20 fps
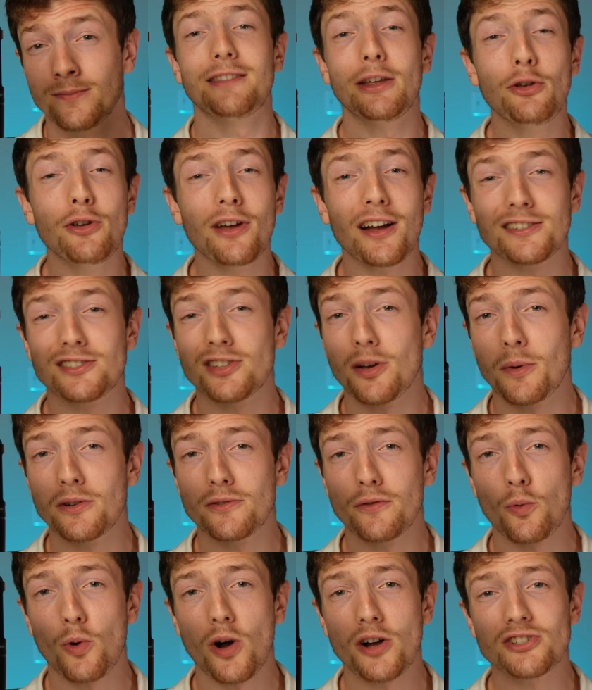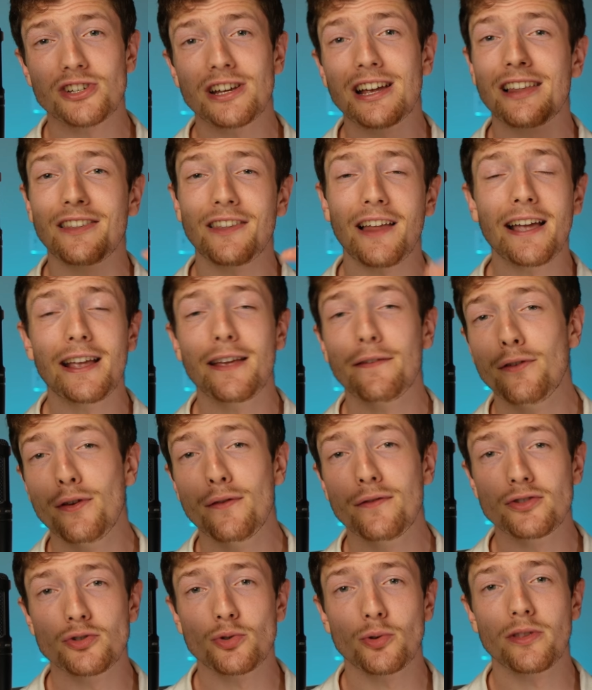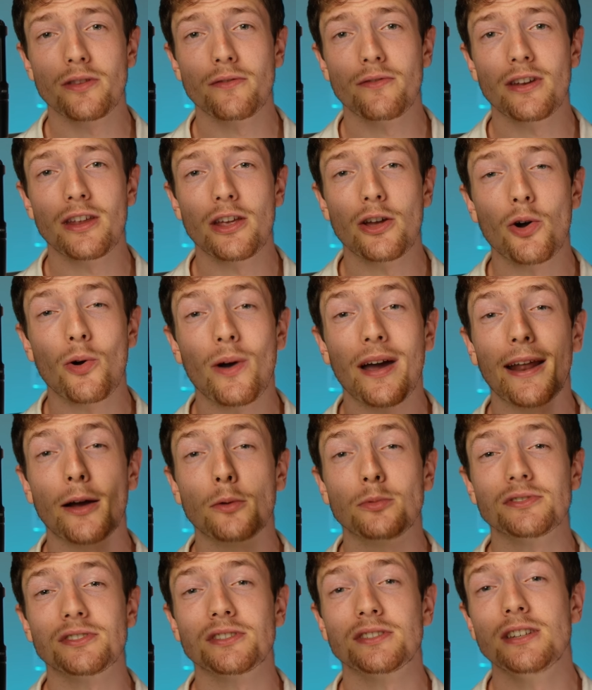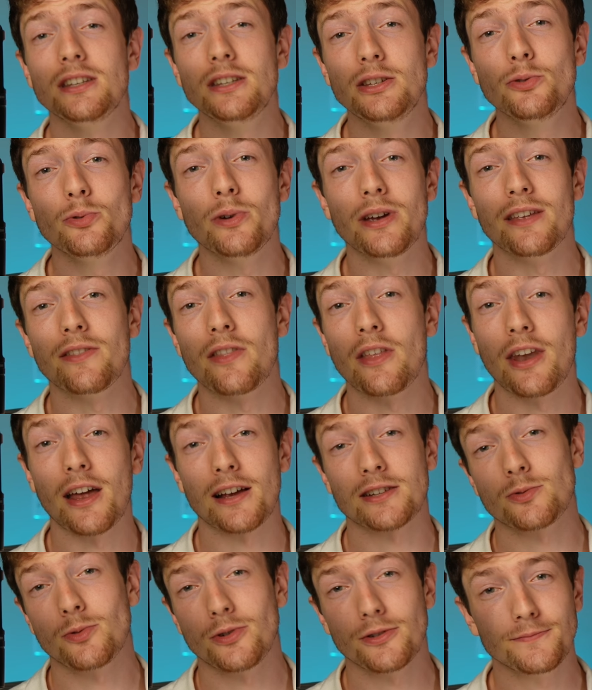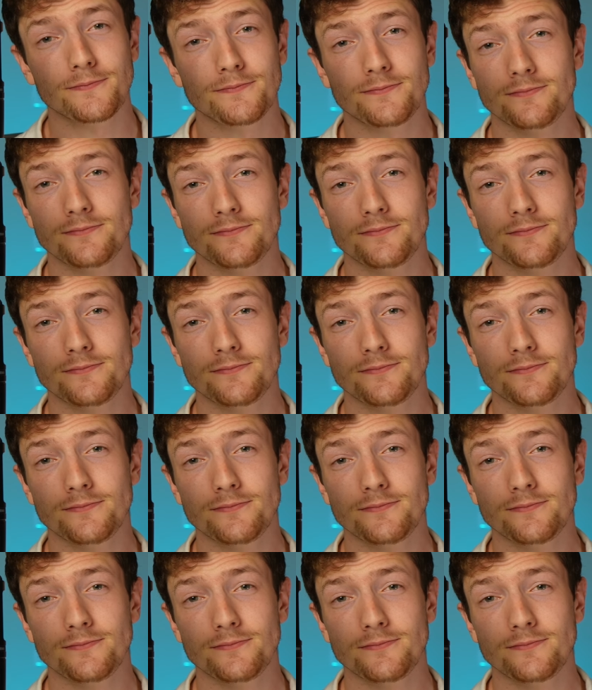Thank you guys so much for watching. Like if you've enjoyed the video, and I will see you in the next next one.